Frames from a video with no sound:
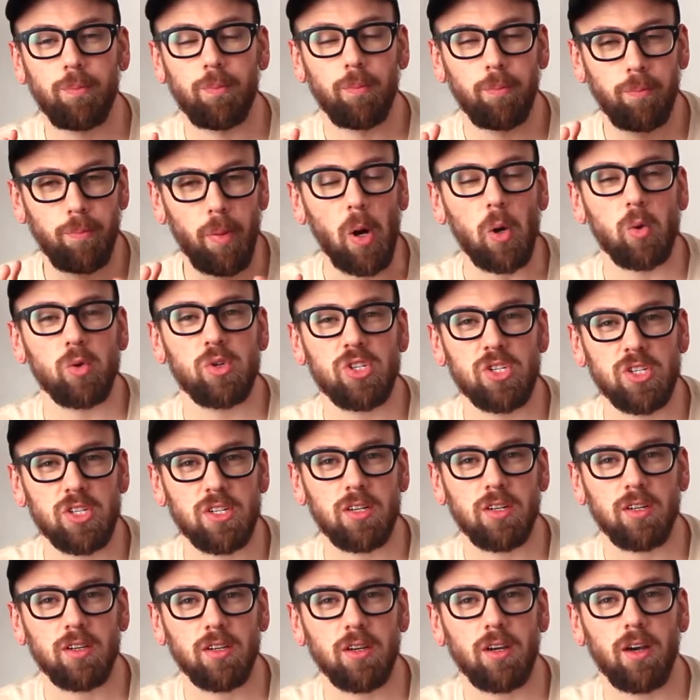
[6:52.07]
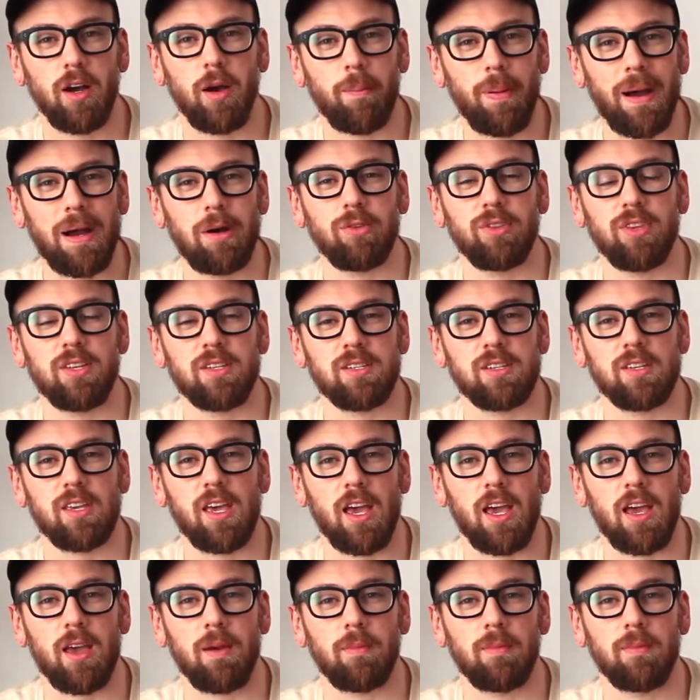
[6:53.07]
boast about this
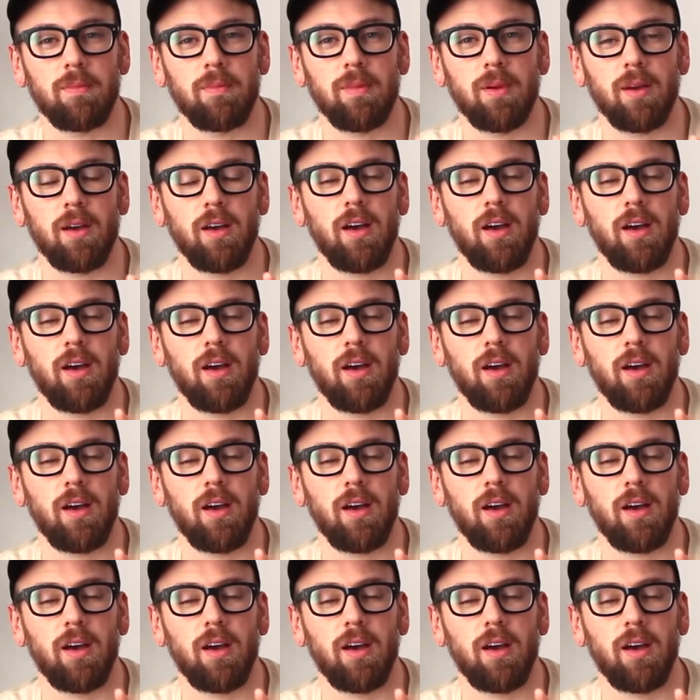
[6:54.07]
game